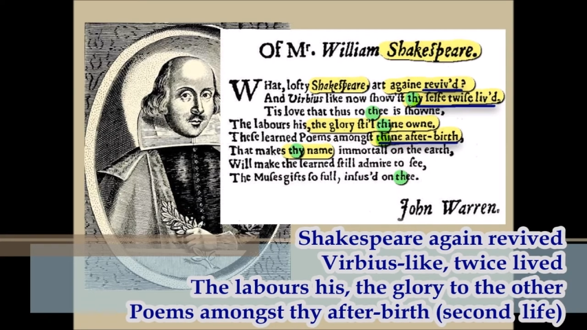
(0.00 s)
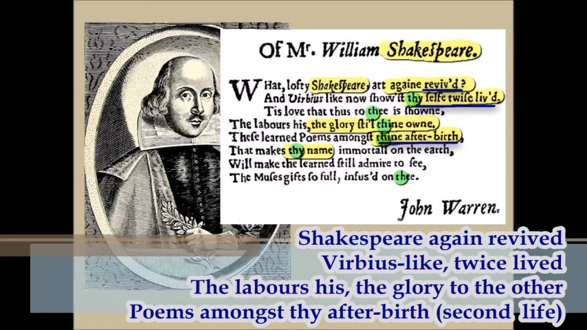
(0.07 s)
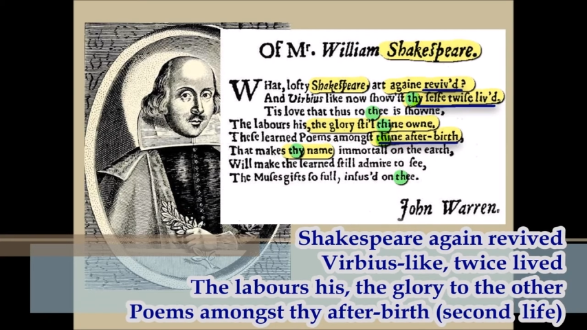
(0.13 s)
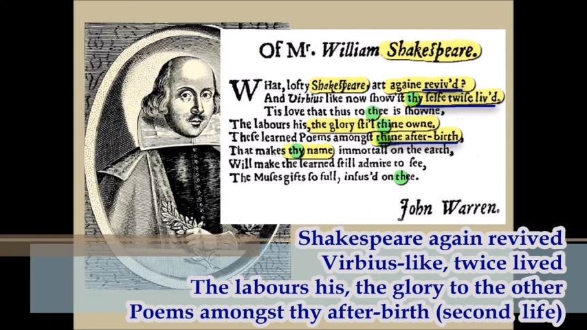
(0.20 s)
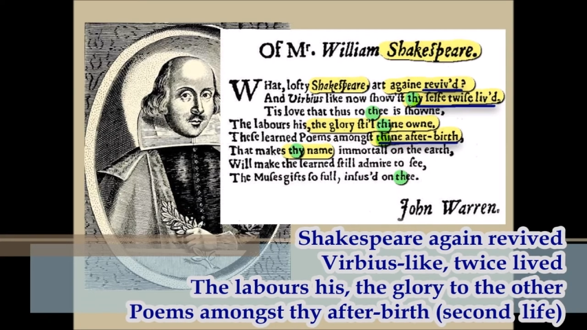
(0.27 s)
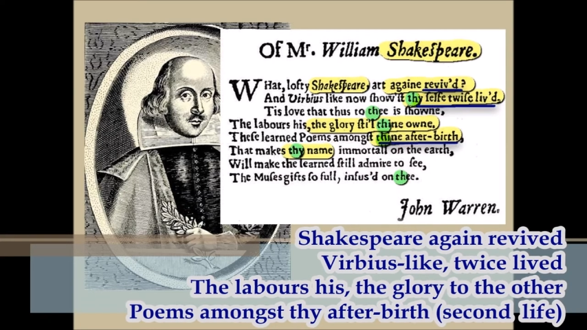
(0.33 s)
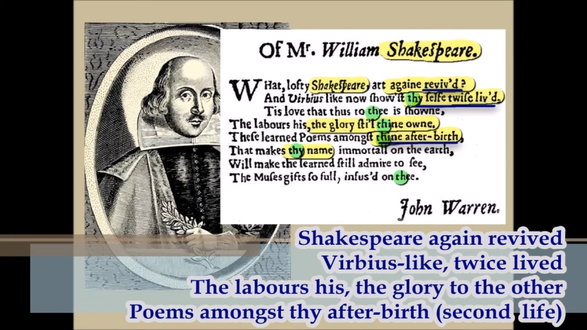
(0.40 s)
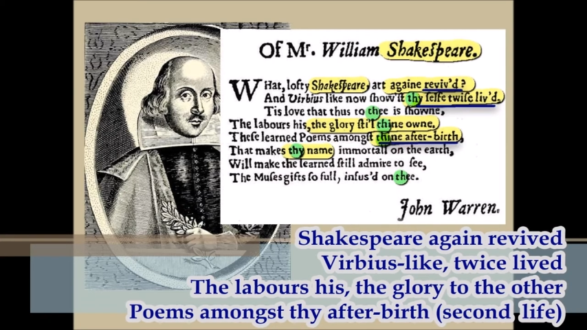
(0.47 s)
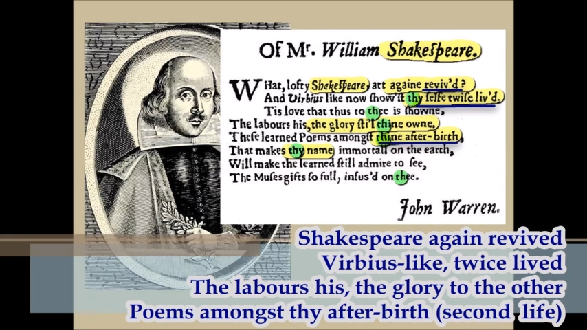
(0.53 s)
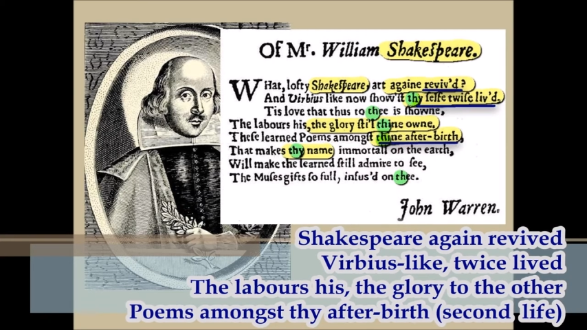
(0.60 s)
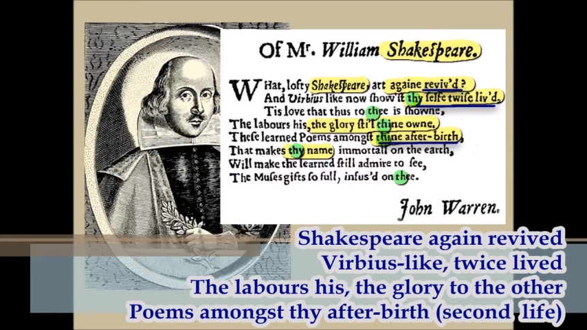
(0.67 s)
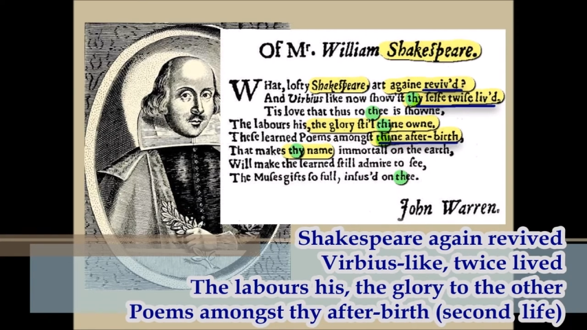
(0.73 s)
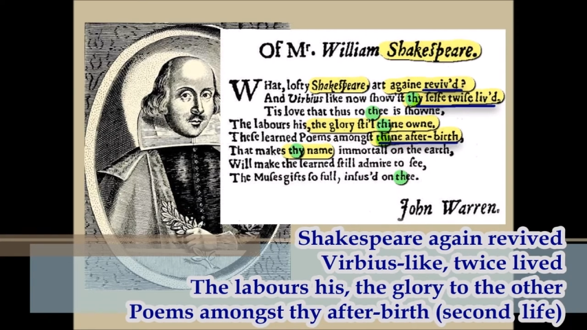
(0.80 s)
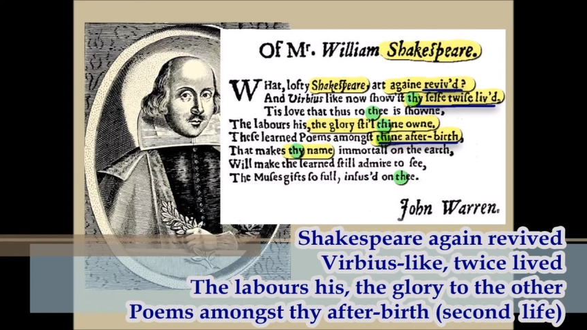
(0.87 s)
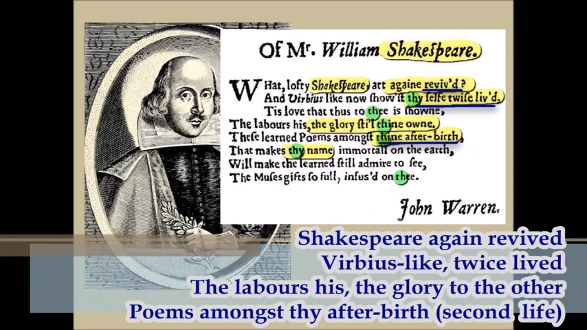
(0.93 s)

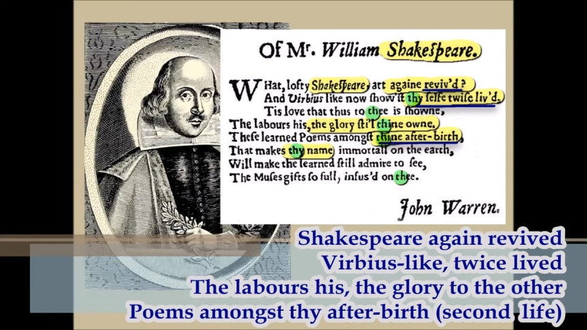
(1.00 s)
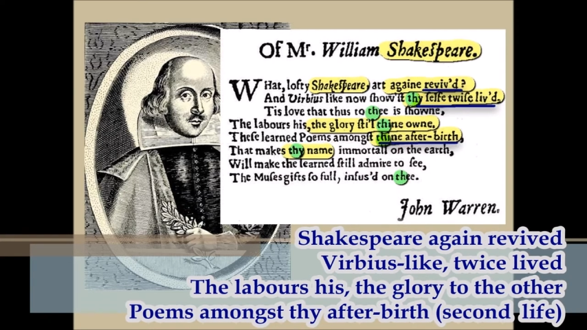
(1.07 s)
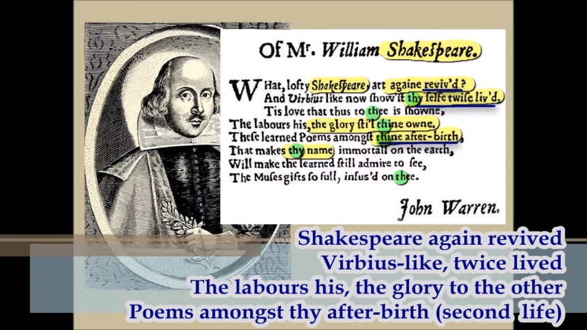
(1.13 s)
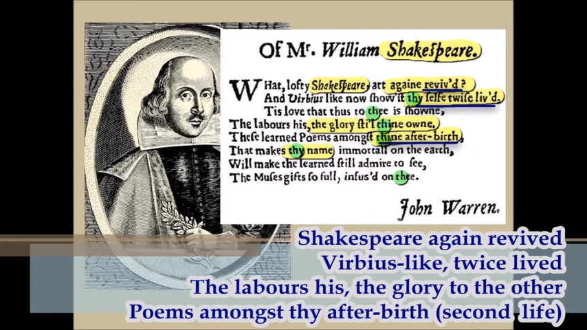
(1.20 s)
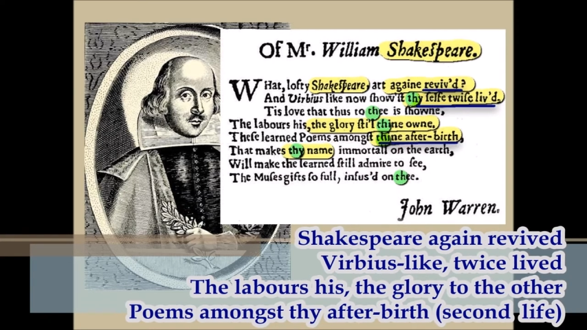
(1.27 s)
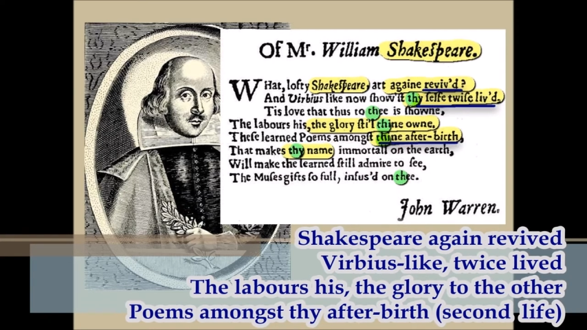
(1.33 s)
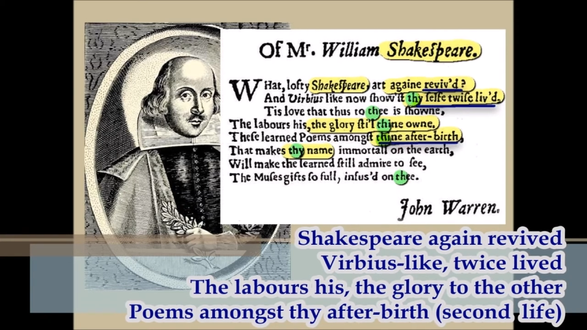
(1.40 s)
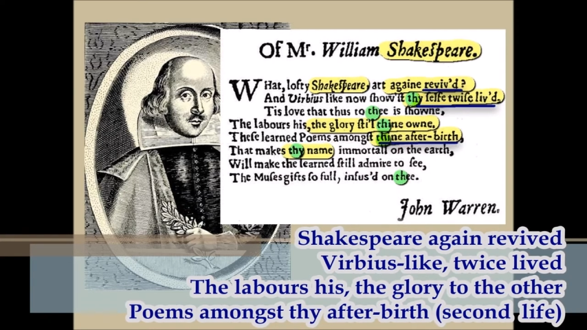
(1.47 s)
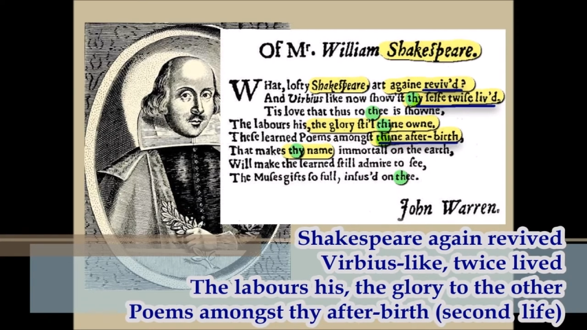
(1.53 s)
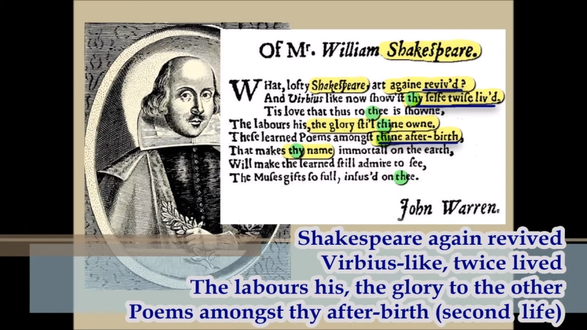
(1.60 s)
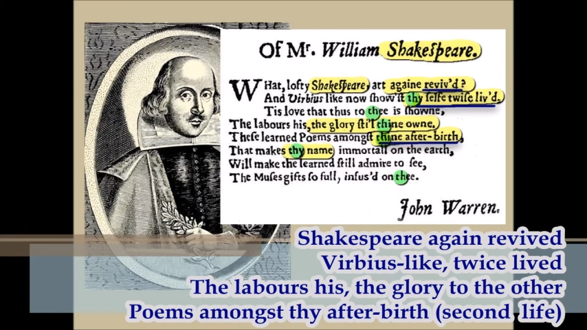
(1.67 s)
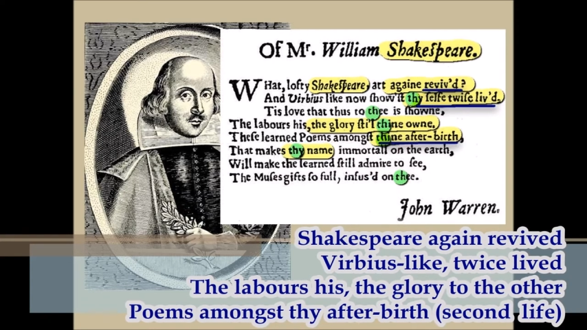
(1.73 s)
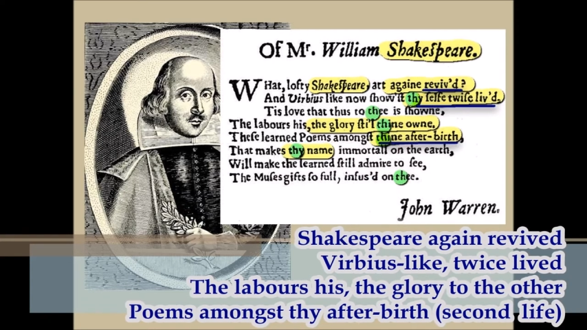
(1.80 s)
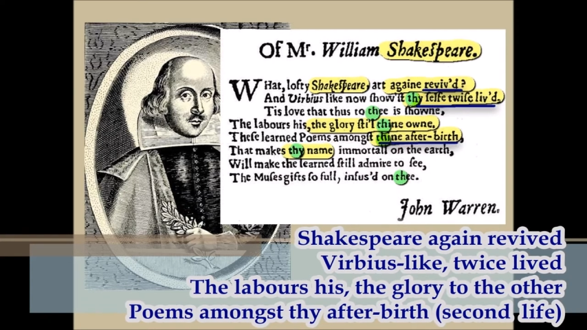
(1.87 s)
Nothing is said.